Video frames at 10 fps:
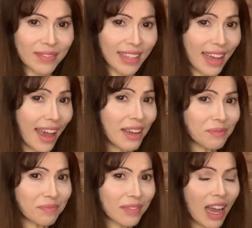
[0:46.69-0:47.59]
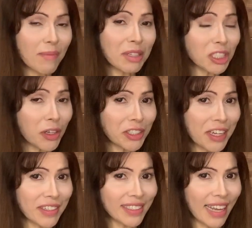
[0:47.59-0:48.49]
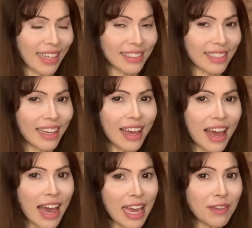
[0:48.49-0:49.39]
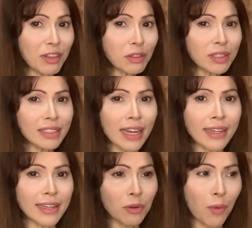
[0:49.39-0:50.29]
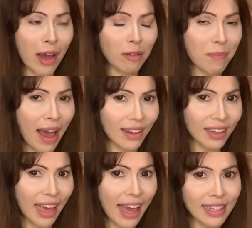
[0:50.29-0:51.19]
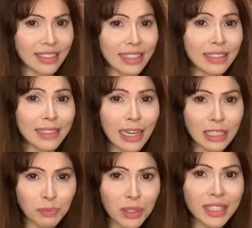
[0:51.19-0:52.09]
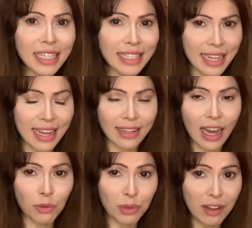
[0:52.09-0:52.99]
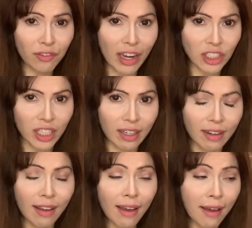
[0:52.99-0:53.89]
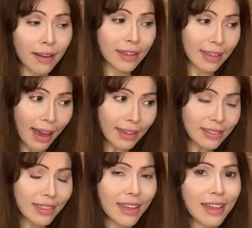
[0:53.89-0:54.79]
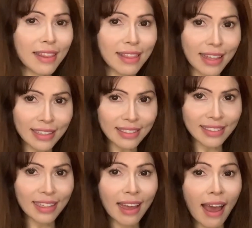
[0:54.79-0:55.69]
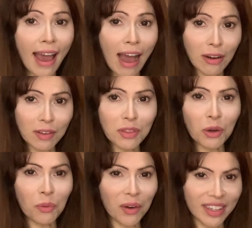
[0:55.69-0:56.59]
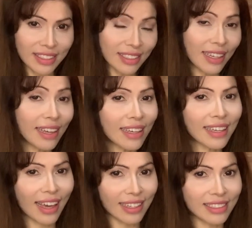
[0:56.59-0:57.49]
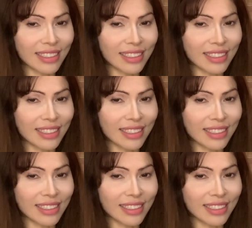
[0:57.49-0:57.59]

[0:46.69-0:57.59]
Okay, I'm going to show it to you in a second. If you studied a while back and desperately need a refresher, get this out of the world kit.